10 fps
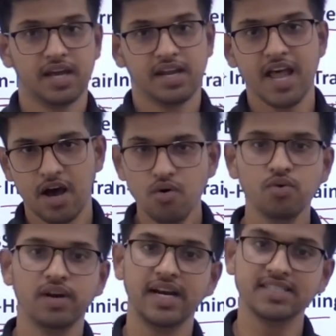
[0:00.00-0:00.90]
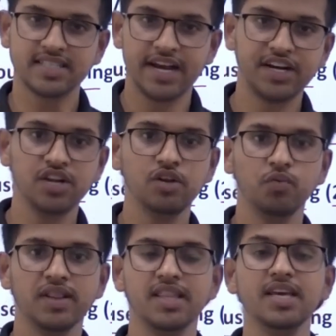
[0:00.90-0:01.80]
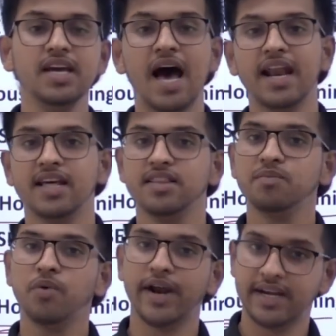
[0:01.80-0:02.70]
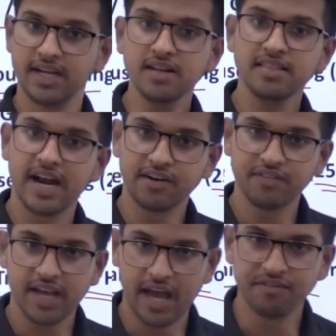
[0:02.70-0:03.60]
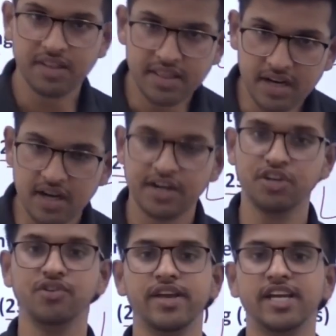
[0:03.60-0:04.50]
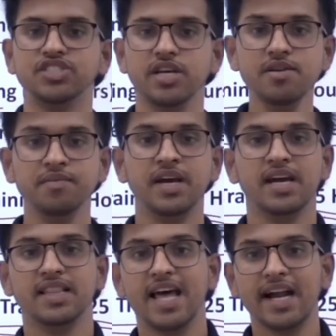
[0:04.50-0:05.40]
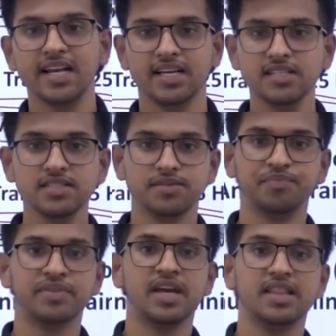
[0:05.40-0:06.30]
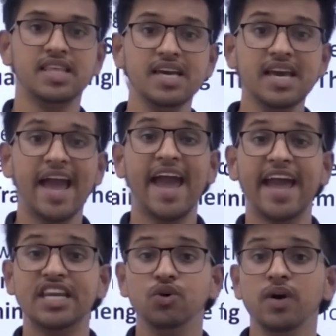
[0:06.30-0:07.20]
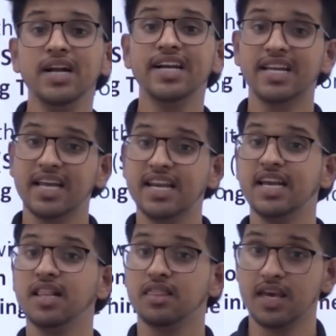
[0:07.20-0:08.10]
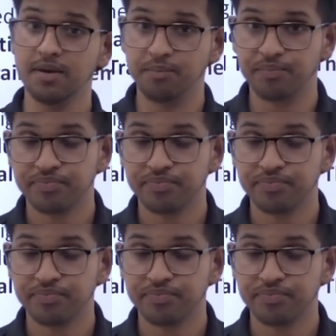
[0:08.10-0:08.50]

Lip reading: Now let's continue with the another pointer that we have in the continuation, that is the annual training theme.